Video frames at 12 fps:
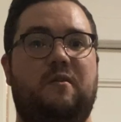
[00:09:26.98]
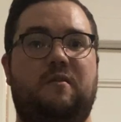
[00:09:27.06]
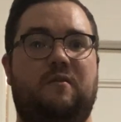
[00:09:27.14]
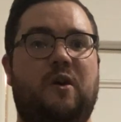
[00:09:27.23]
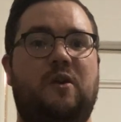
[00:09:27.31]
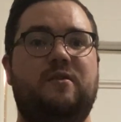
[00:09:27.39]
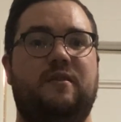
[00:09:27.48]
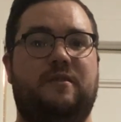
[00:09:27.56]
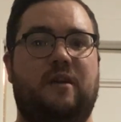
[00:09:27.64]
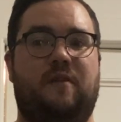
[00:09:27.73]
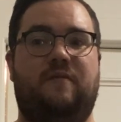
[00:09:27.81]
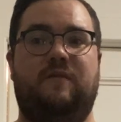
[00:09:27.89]
Tons of
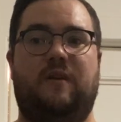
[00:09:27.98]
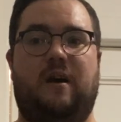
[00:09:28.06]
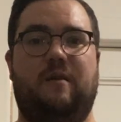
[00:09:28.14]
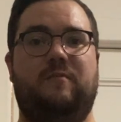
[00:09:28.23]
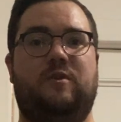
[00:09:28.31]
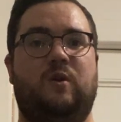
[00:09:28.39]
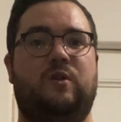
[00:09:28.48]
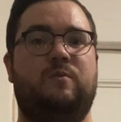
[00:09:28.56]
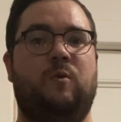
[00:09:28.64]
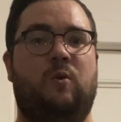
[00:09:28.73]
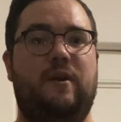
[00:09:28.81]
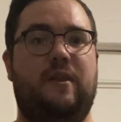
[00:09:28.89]
stuff to
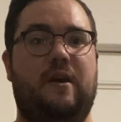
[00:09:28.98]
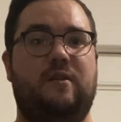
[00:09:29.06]
explore there.